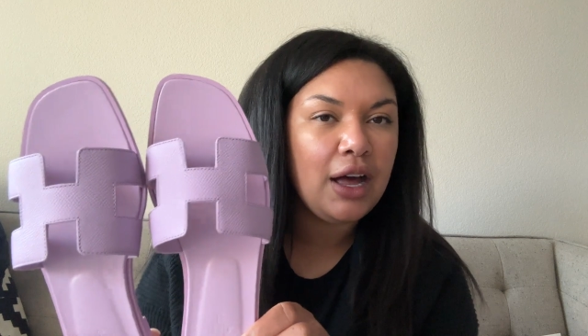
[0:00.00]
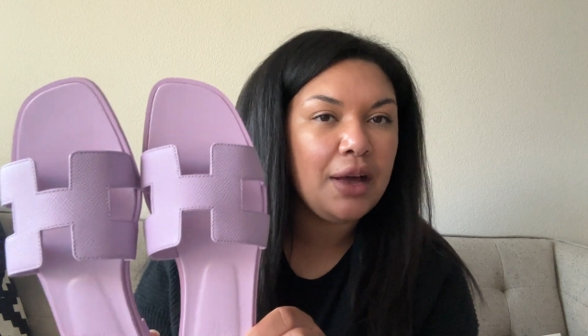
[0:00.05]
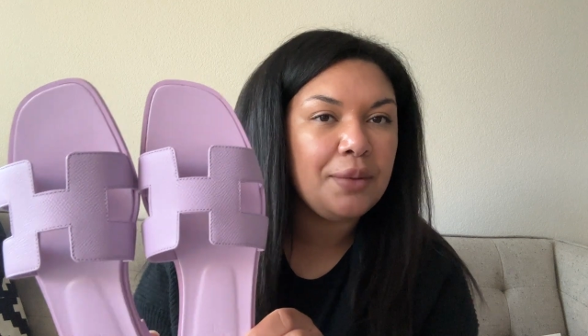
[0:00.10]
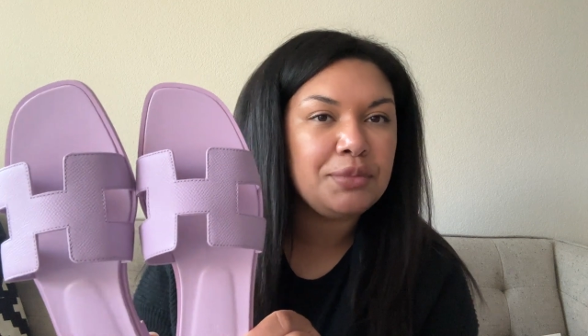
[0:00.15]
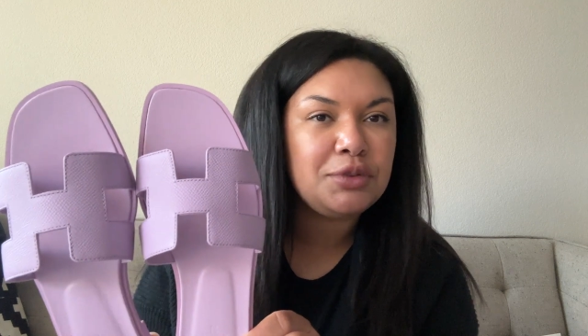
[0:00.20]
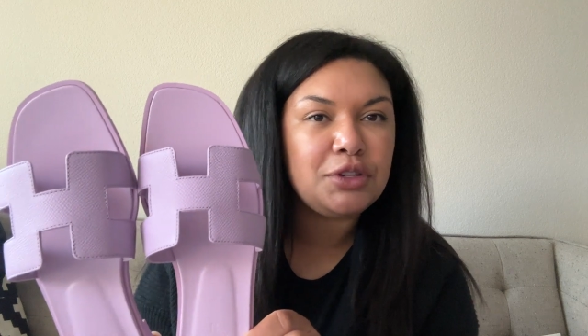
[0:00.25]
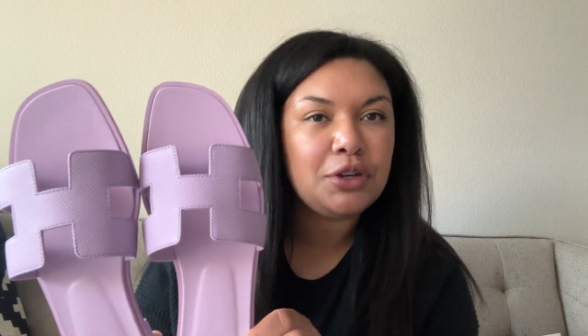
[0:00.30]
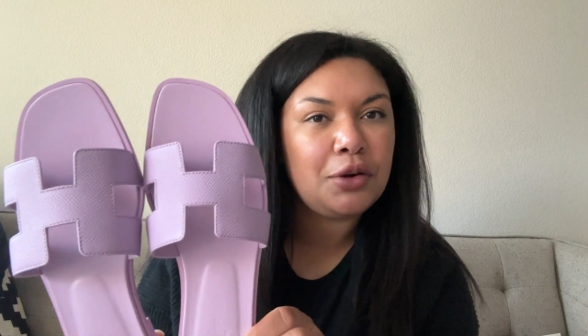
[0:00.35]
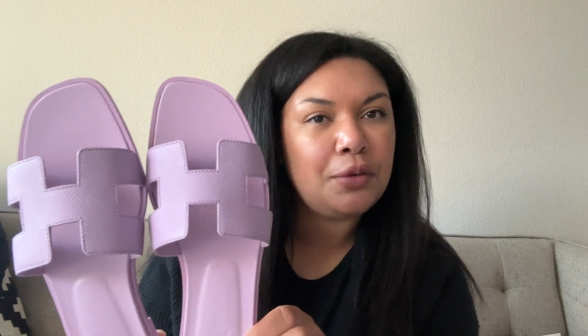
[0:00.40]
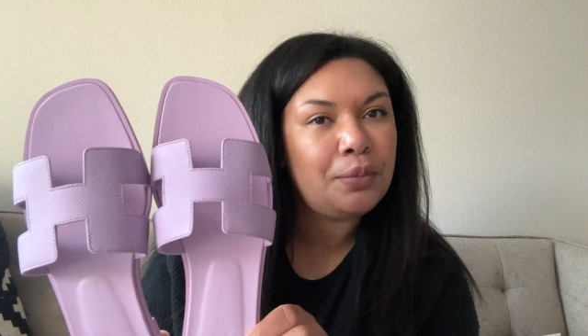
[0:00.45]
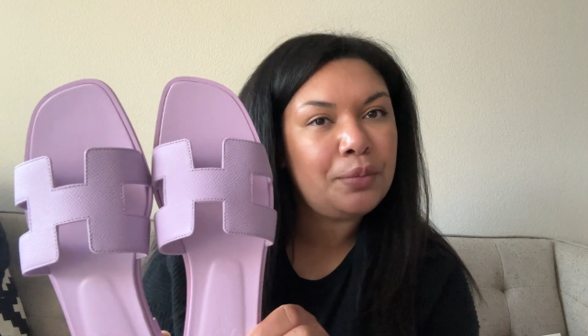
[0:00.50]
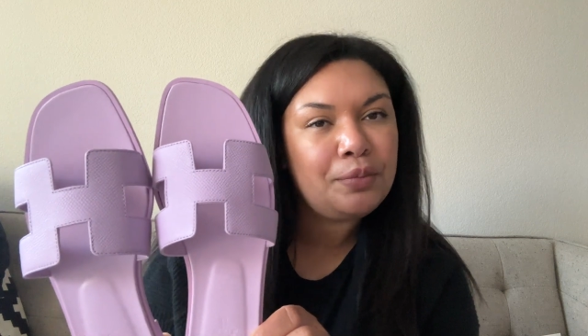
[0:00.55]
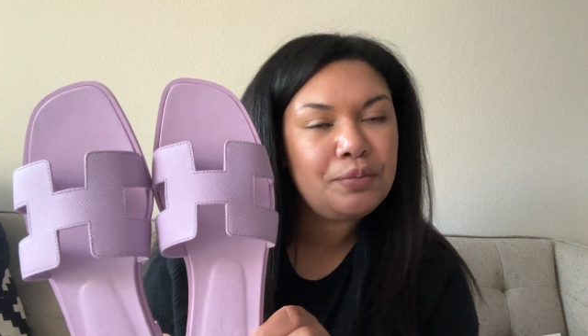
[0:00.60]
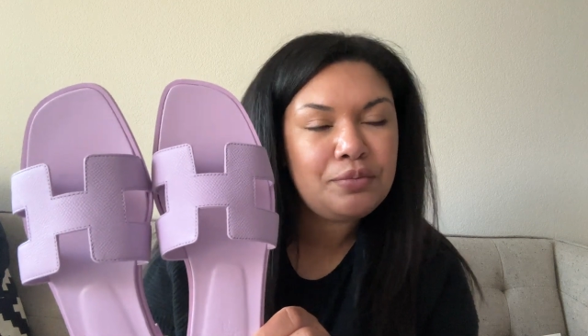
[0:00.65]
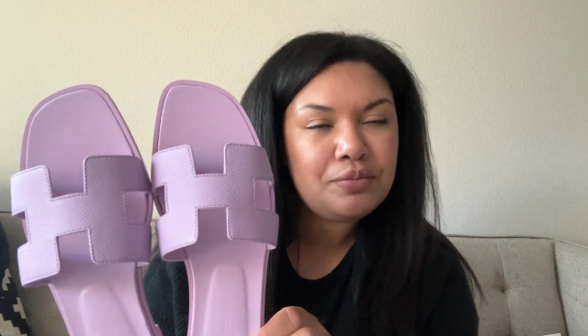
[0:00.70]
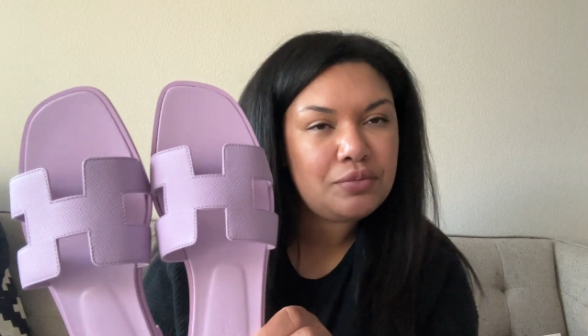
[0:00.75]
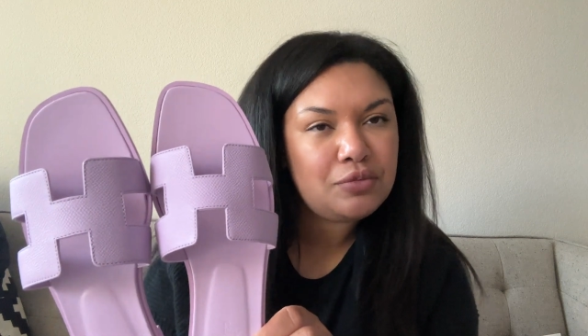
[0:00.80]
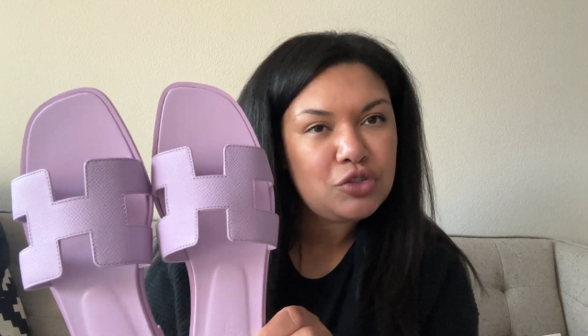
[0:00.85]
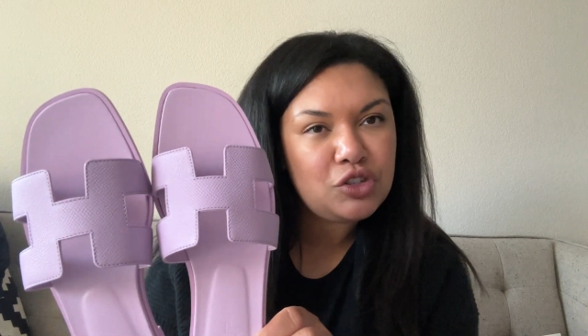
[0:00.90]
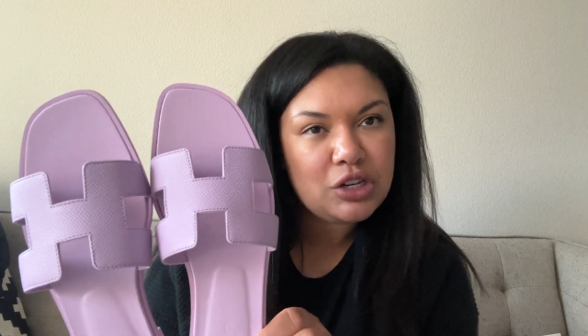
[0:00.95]
So
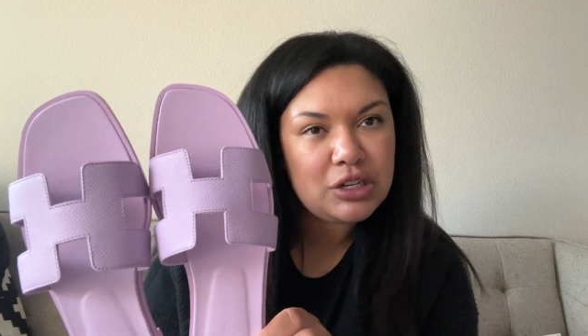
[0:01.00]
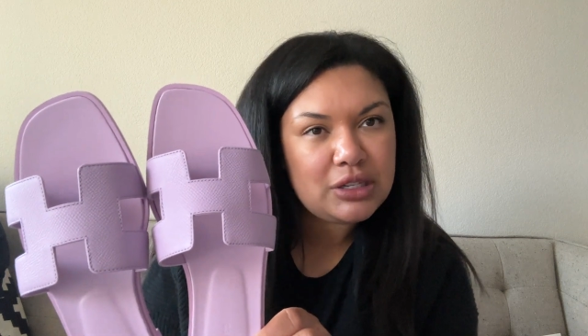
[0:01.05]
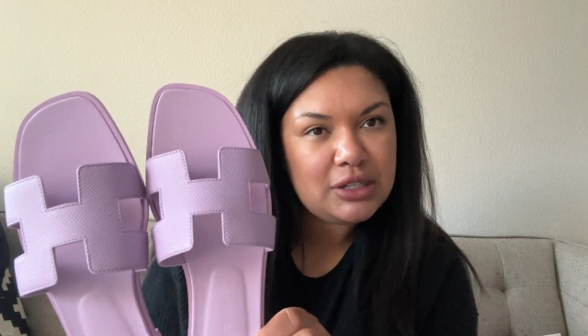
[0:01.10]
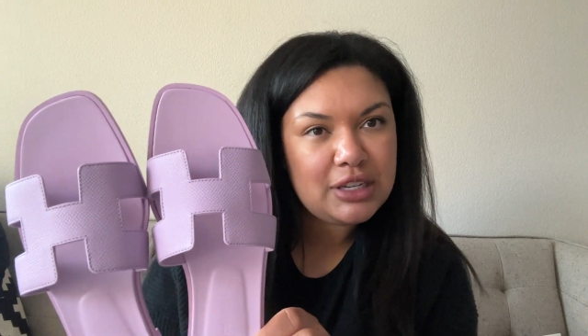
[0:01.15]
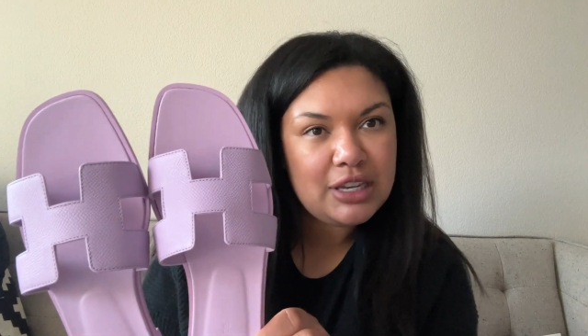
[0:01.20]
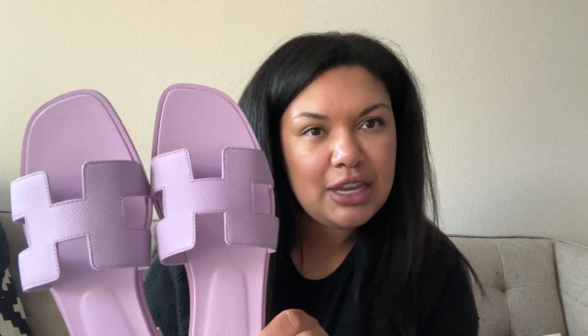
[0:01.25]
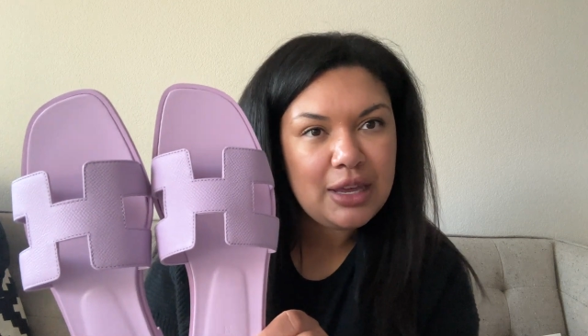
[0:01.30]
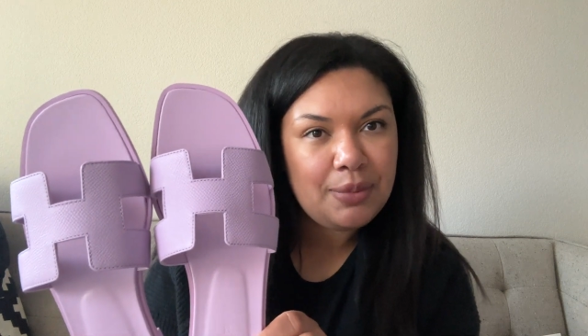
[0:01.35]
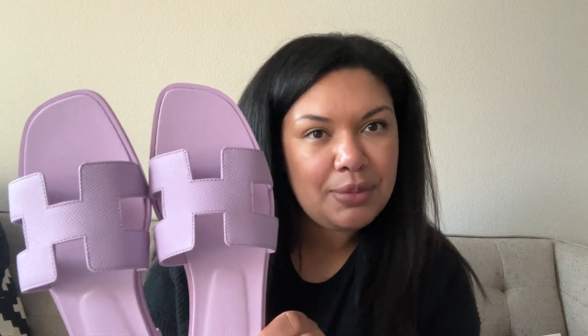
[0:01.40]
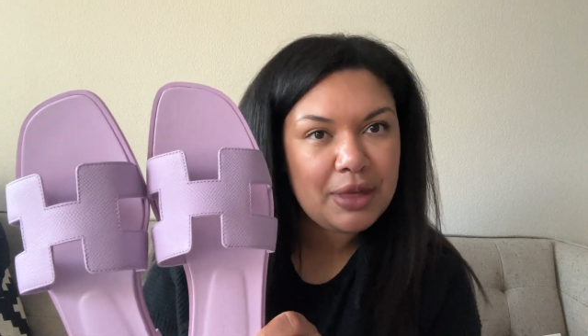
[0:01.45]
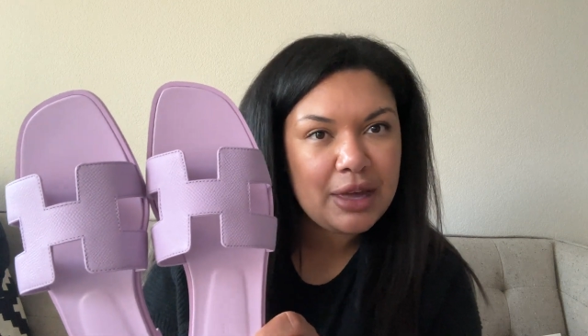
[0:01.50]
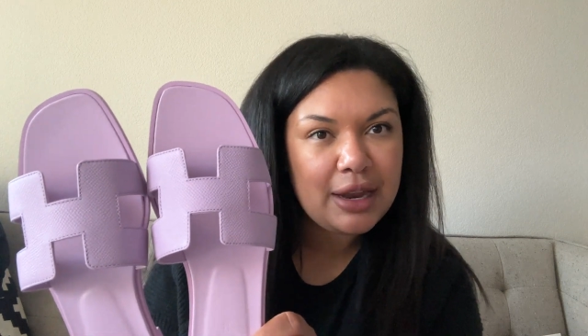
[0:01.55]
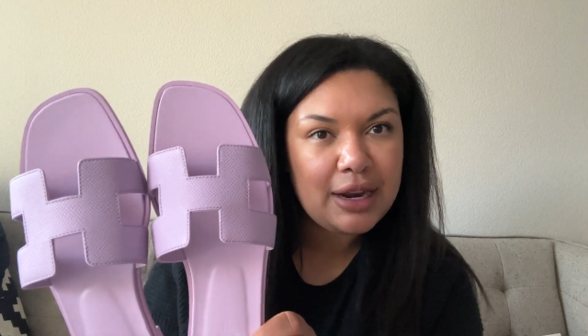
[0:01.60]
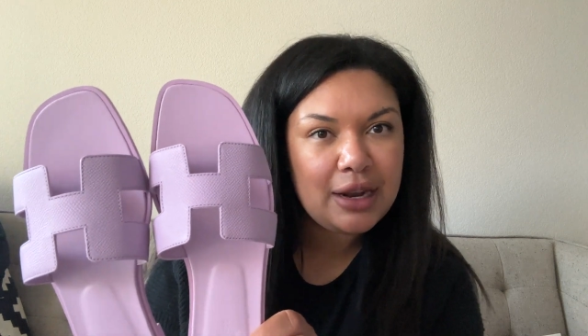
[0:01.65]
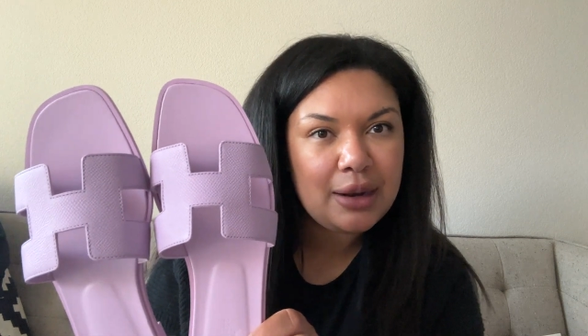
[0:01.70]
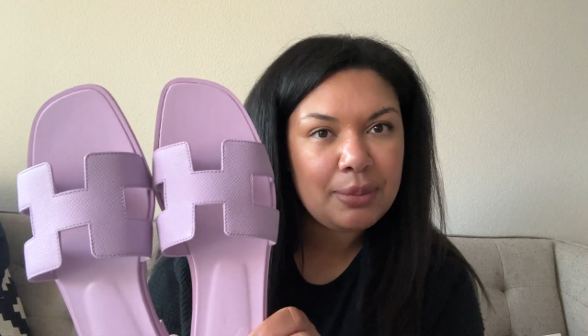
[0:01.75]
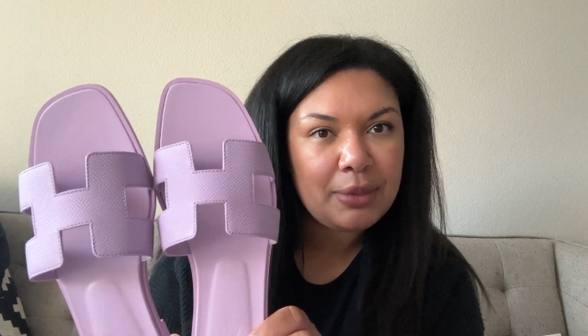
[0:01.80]
just keep that in